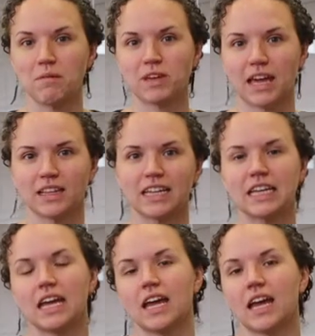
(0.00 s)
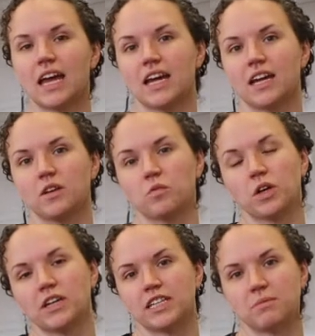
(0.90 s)
I'm Katelyn, and we're
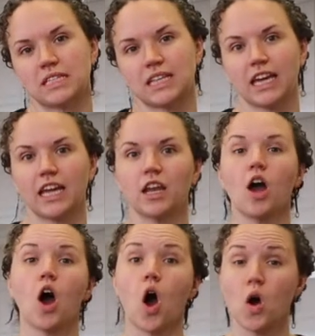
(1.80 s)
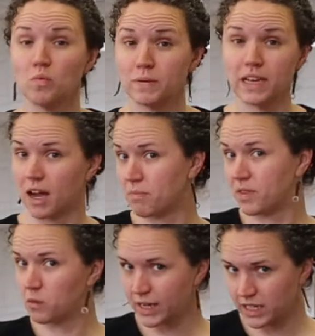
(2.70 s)
going to be singing Open Up
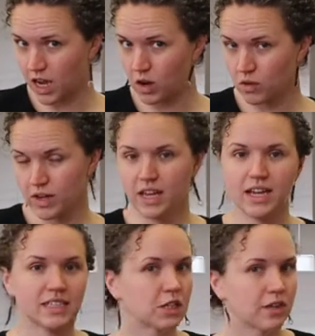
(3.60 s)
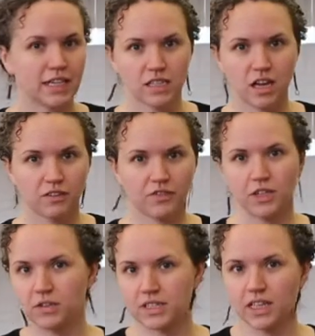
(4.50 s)
the Window. It's a great song for
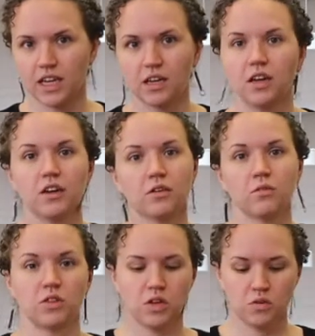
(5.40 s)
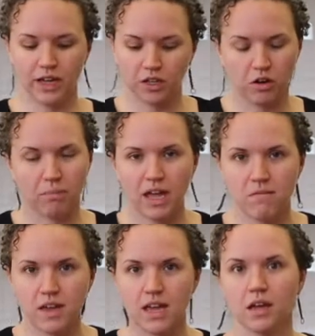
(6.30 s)
you to sing, you and your
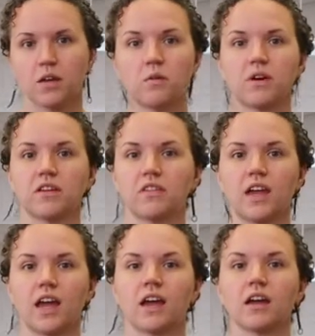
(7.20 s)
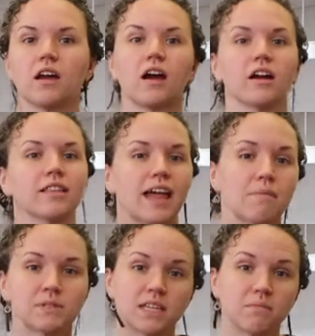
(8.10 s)
baby, whether they are
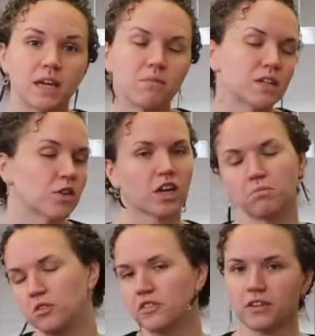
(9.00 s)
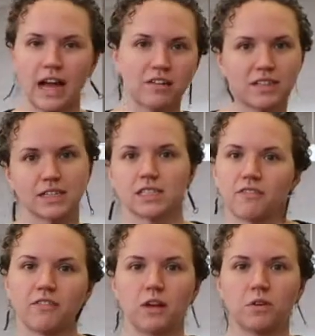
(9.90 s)
lap-sit babies or can move around. This is a
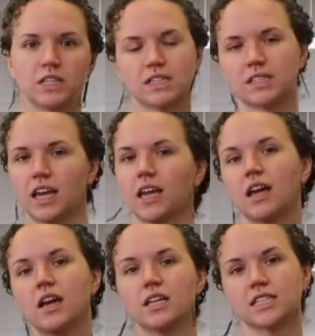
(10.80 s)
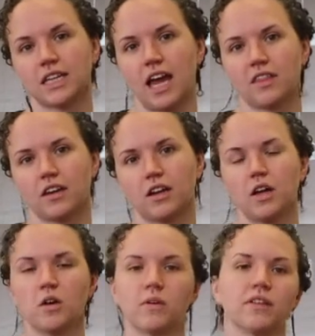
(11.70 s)
fun one to sing together,
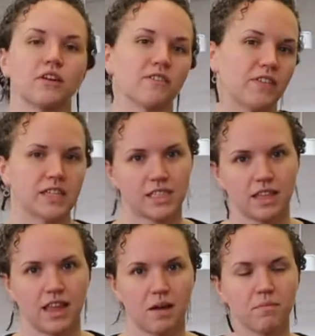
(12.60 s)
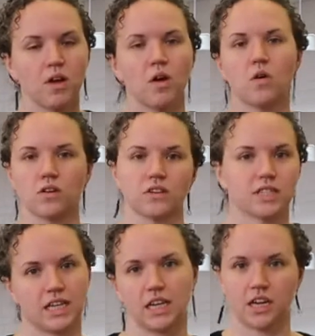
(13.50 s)
whether you're facing them or they're
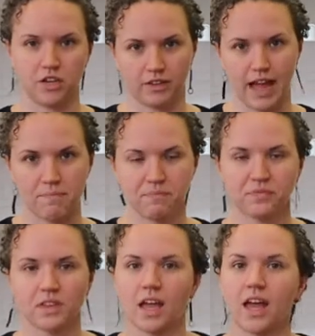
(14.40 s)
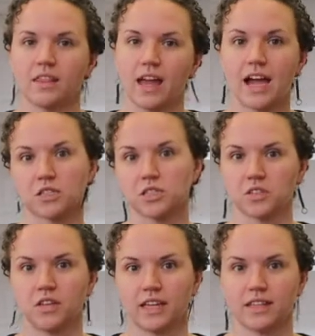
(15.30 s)
sitting on your lap. And the actions
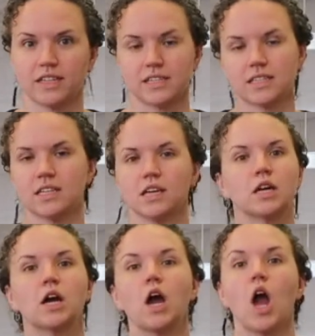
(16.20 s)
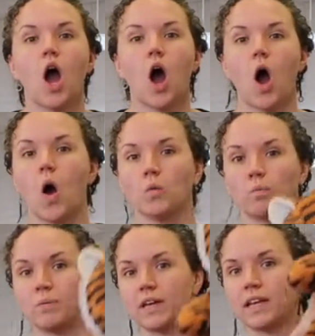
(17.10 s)
go like this.
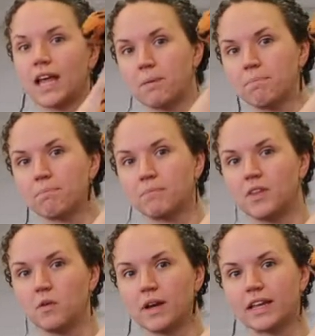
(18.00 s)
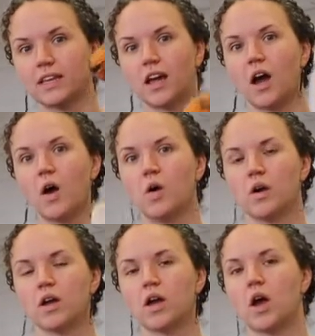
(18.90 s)
Open up the window,
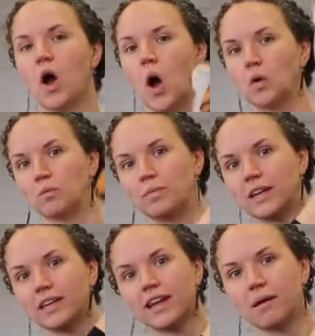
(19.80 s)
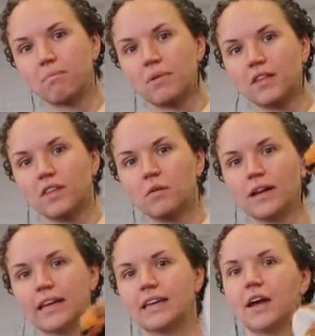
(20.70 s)
open up the
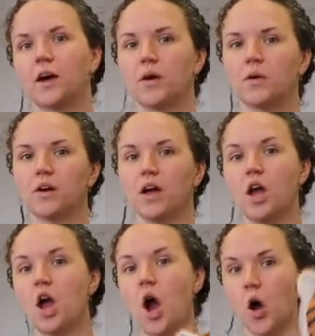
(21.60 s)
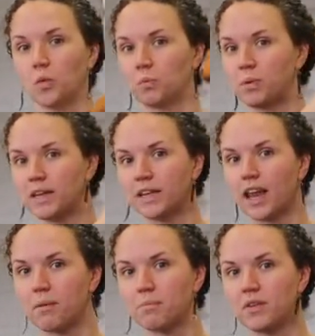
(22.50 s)
window, open
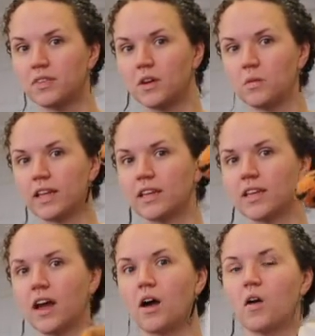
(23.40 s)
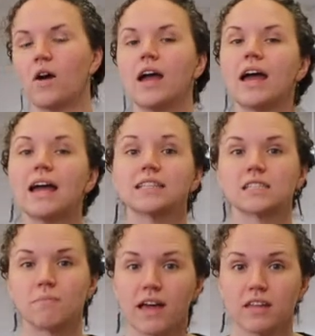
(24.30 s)
up the window and
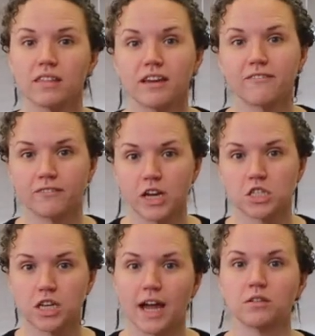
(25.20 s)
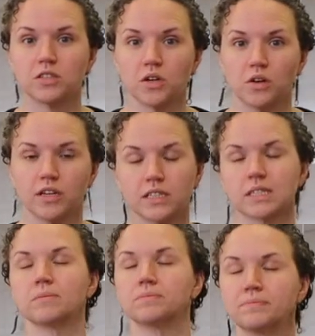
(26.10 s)
smell the fresh outdoors.